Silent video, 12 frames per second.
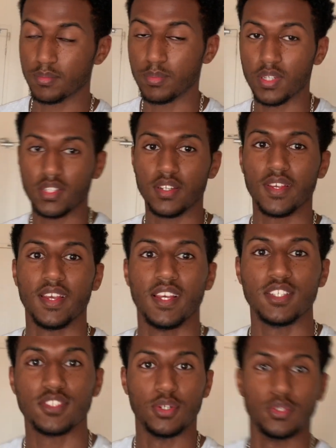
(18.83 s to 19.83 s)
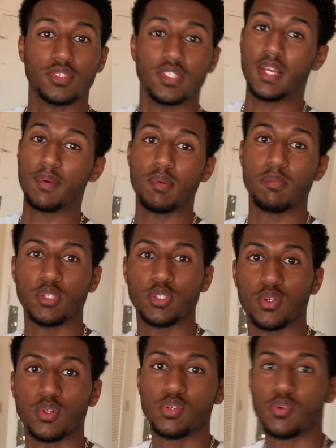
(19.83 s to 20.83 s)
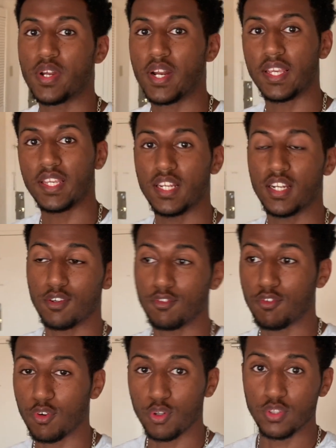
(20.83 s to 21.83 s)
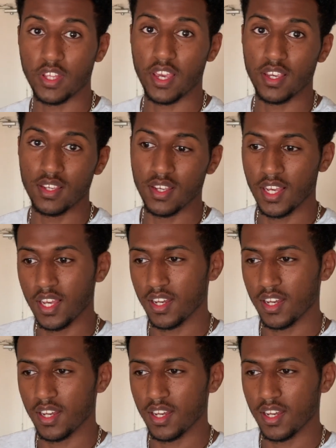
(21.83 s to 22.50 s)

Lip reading: But so today I'm going to be showing you what I eat in a full day,